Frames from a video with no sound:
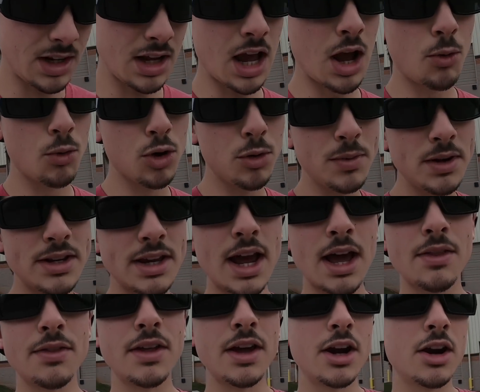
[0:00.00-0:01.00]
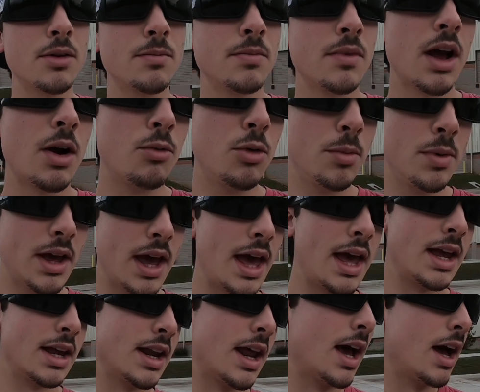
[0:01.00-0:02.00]
I will be down there. I will be
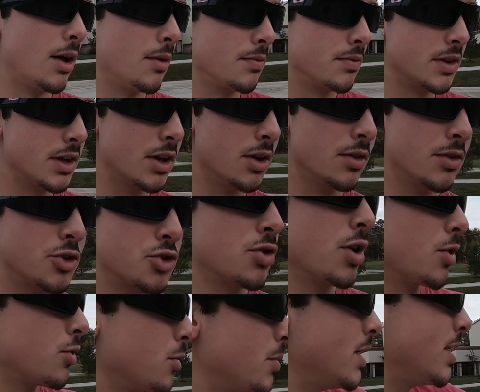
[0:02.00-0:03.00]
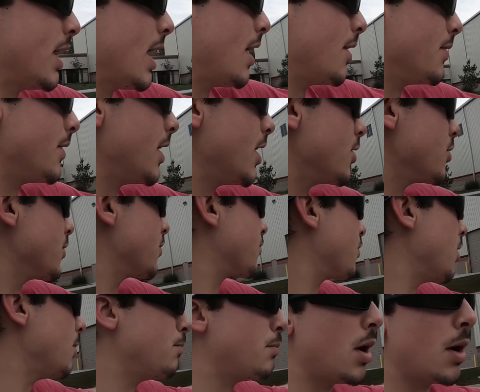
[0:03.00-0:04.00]
hanging out. You know, the truck will be down there. The
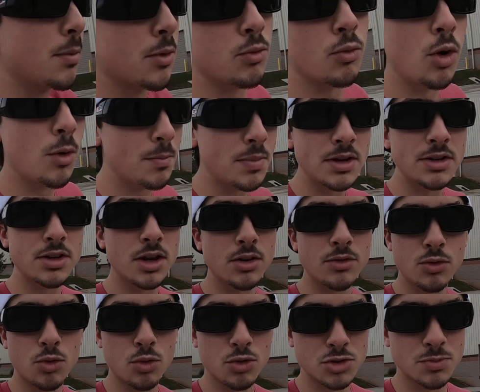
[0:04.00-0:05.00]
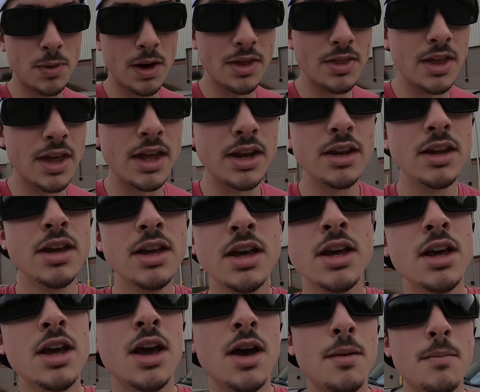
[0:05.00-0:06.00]
front bumper won't be done, of course, by then.
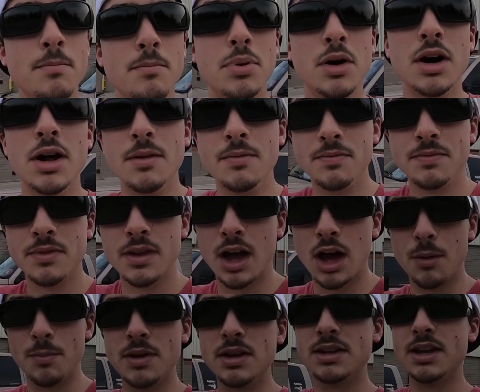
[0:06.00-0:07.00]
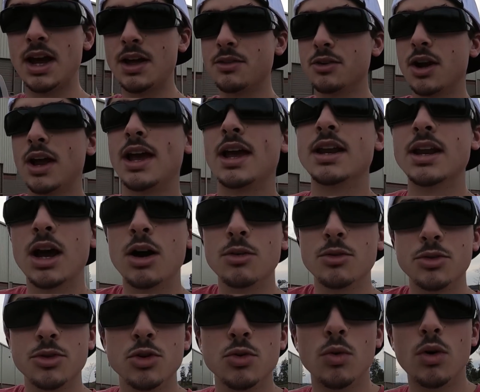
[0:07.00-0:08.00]
But I'll be down there hanging out
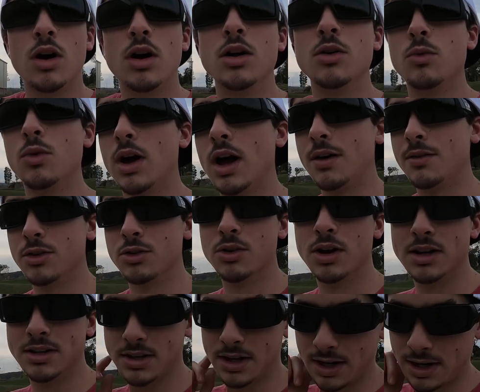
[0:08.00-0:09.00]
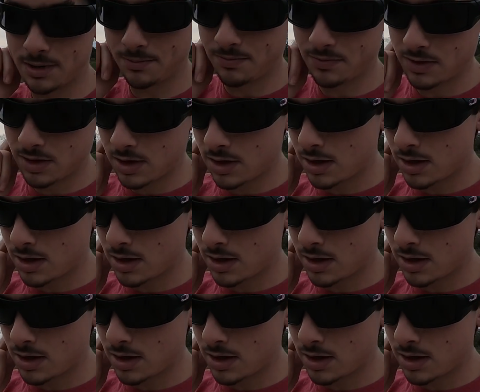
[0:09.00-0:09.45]
with you all, and we'll have a great time.